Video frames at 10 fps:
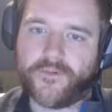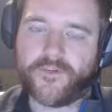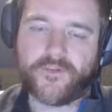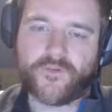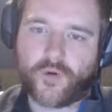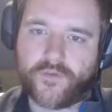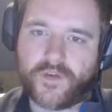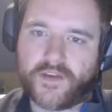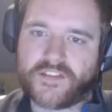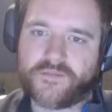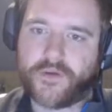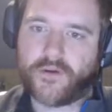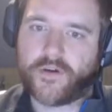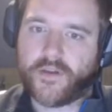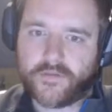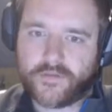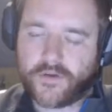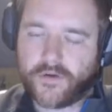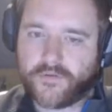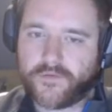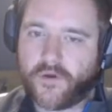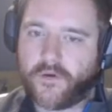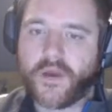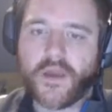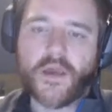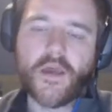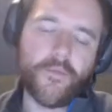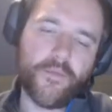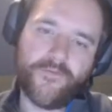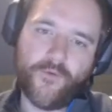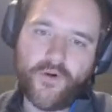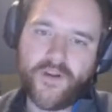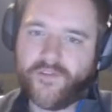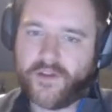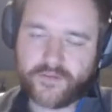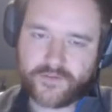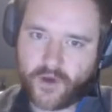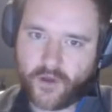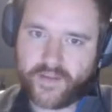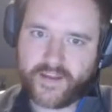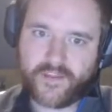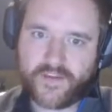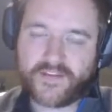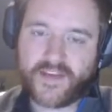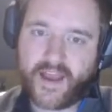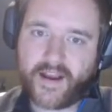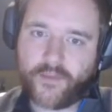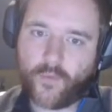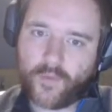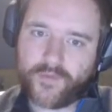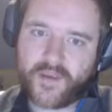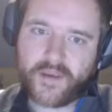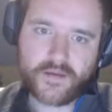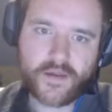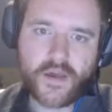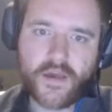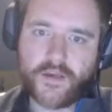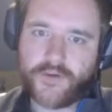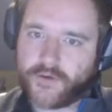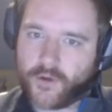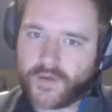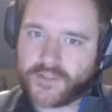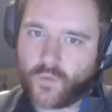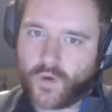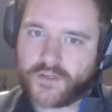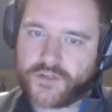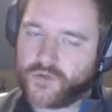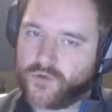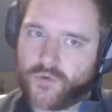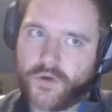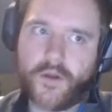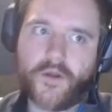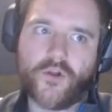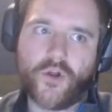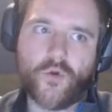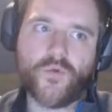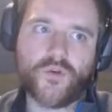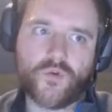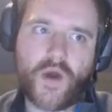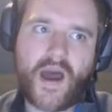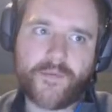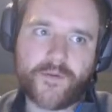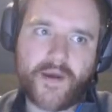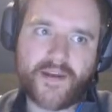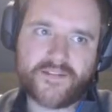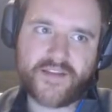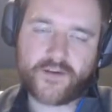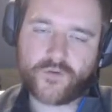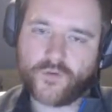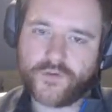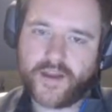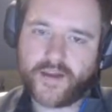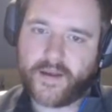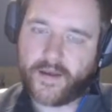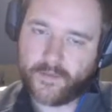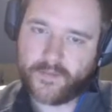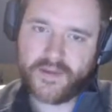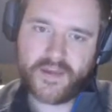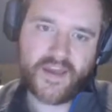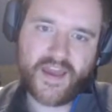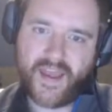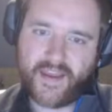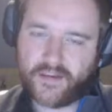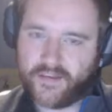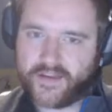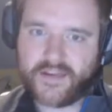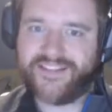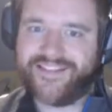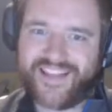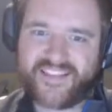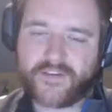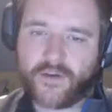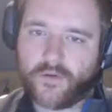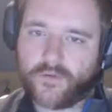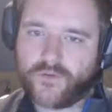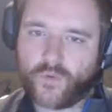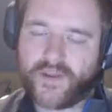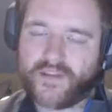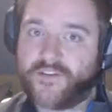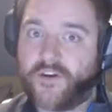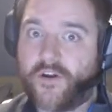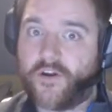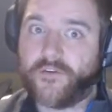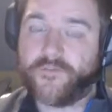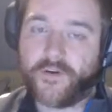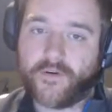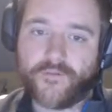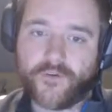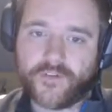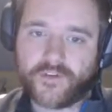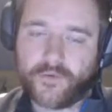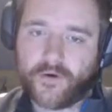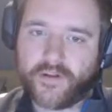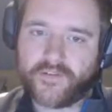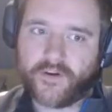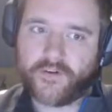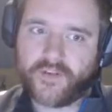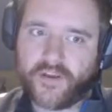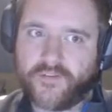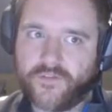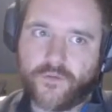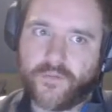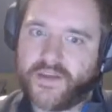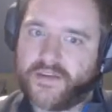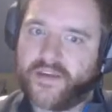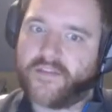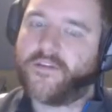sort of experience here. So before even installing the tag on the website, you're going to want to go to optimize.google.com and click Let's Go so we can start our very first experience on our site to begin testing